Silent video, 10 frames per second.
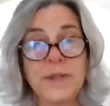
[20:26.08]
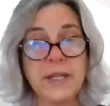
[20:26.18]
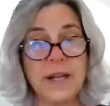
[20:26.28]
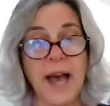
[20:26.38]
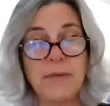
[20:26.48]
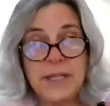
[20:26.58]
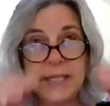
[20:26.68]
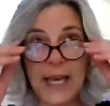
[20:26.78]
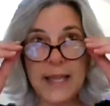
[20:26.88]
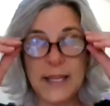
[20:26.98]
of it, I would
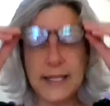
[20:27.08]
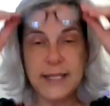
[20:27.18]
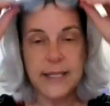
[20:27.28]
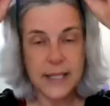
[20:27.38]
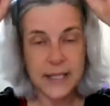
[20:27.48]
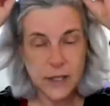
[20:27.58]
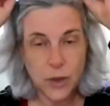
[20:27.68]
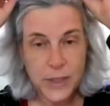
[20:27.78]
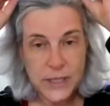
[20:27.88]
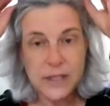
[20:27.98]
say that the
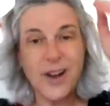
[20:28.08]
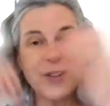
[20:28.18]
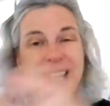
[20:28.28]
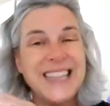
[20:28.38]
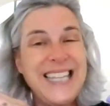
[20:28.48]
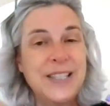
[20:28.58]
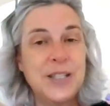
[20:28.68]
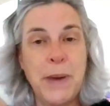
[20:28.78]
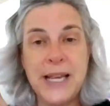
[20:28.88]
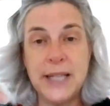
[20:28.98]
quizzes are the
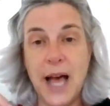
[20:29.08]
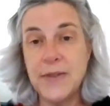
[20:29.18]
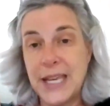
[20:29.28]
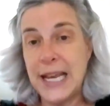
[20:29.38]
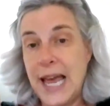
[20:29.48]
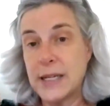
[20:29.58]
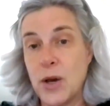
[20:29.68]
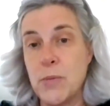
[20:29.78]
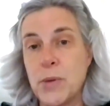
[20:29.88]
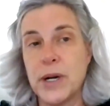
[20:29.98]
least based on the Connect
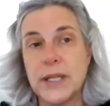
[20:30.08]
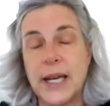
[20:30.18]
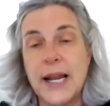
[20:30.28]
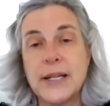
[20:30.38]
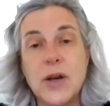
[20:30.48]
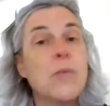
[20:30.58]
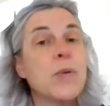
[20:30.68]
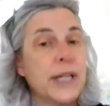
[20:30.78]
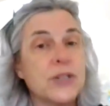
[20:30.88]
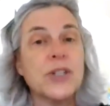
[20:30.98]
homework. The Connect
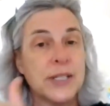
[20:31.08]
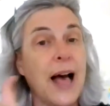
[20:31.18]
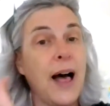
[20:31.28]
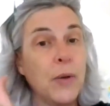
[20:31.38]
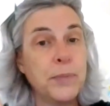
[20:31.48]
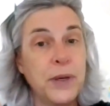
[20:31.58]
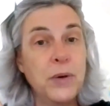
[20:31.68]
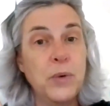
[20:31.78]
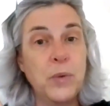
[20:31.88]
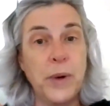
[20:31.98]
homework is just to help
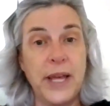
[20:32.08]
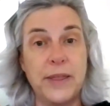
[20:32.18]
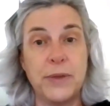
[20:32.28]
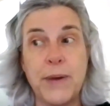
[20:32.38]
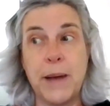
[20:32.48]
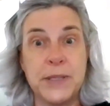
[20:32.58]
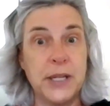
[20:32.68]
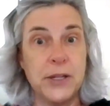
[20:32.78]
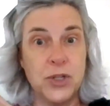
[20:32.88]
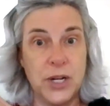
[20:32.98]
you with
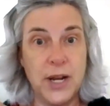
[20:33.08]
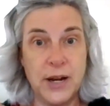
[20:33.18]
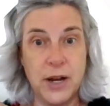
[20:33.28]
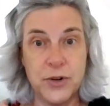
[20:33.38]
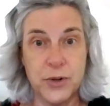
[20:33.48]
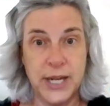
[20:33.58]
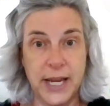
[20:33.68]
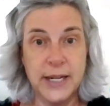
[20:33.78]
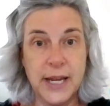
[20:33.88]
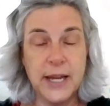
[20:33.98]
repetition and
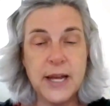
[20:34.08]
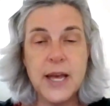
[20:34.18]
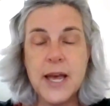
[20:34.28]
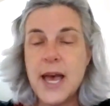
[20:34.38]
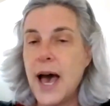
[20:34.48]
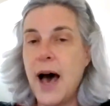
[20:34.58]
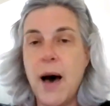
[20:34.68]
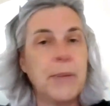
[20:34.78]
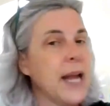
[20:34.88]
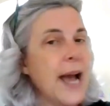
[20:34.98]
understanding,
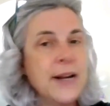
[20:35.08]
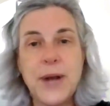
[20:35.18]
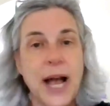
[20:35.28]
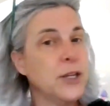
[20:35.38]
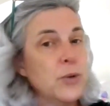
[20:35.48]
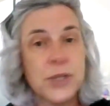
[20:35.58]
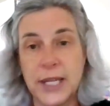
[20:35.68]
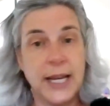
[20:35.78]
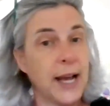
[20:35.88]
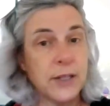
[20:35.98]
but I do not use the
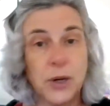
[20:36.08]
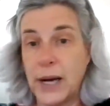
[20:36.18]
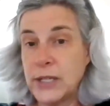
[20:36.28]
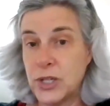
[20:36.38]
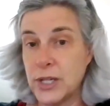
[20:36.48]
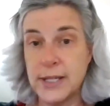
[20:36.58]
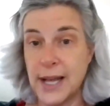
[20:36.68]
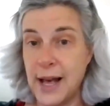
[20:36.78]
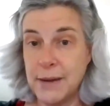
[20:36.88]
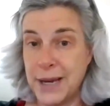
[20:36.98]
Connect questions
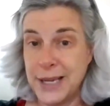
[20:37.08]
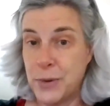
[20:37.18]
on my